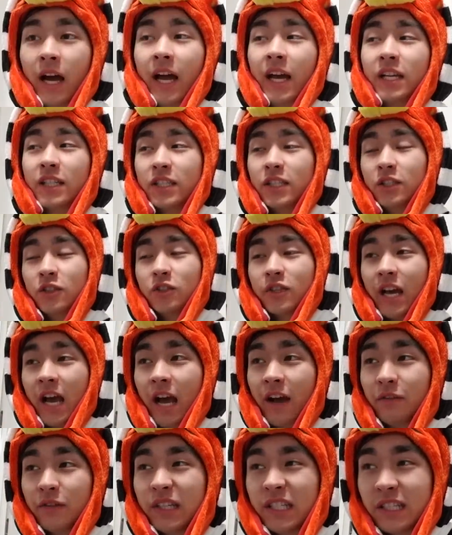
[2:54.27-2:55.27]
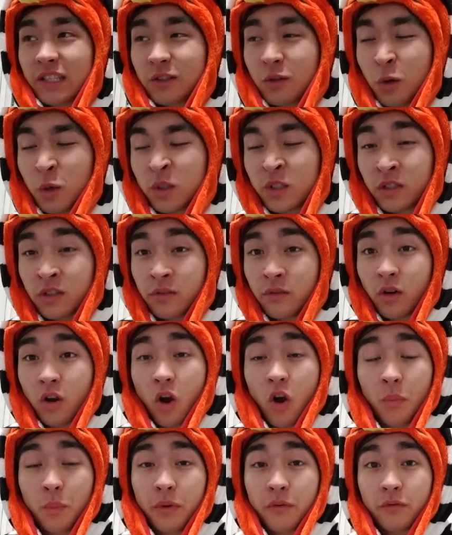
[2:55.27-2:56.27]
I actually used to have a Discord server
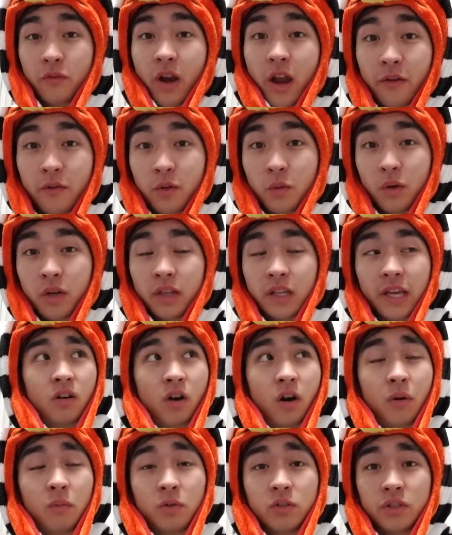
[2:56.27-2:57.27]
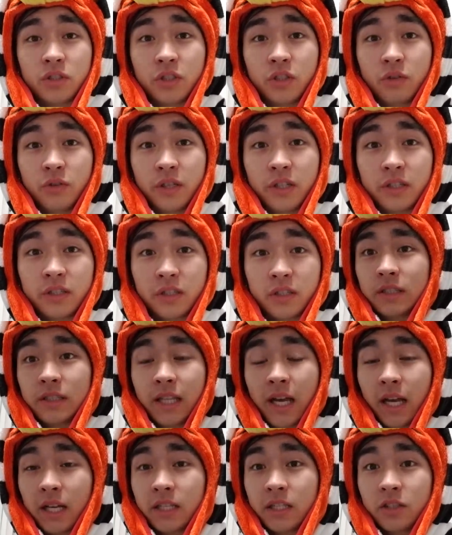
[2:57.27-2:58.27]
open for everyone like almost 2 years ago.
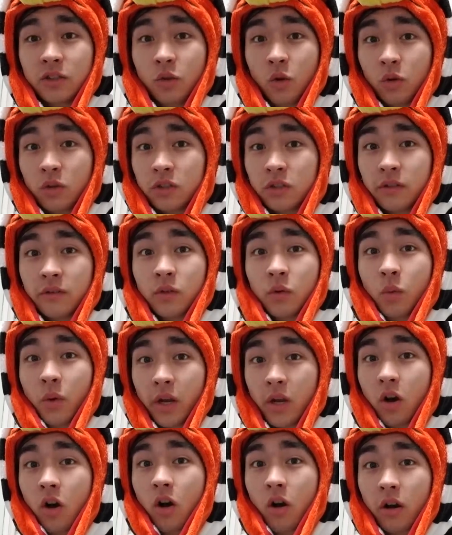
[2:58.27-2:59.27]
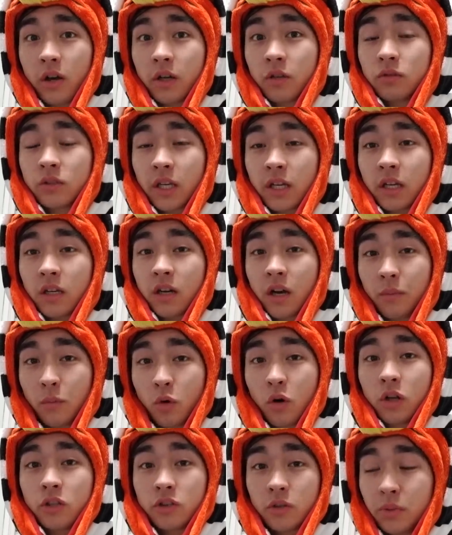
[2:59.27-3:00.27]
That Discord server went hard. It was like a
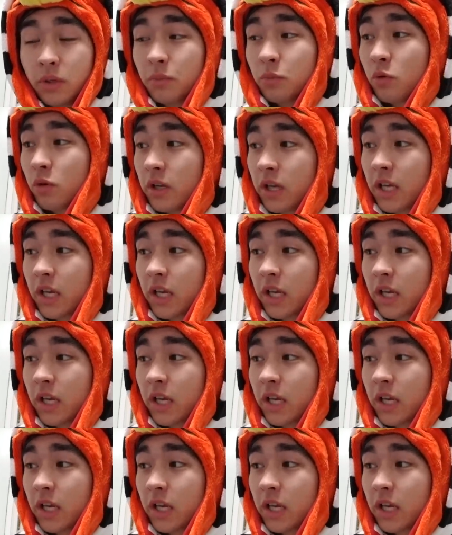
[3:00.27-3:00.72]
couple hundred people in